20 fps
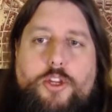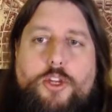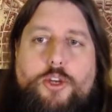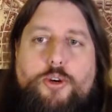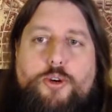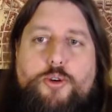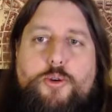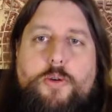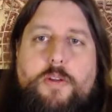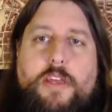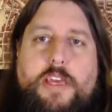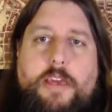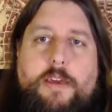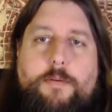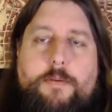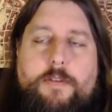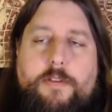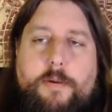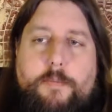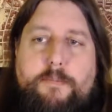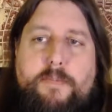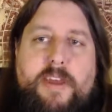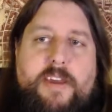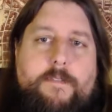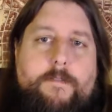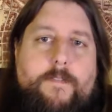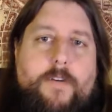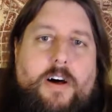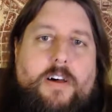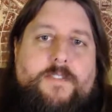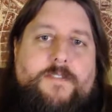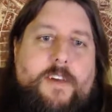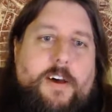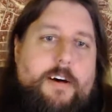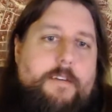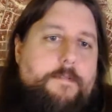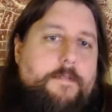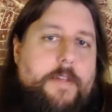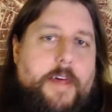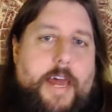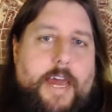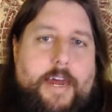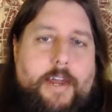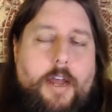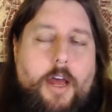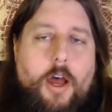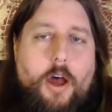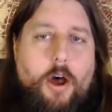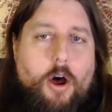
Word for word: usually the pitfalls of that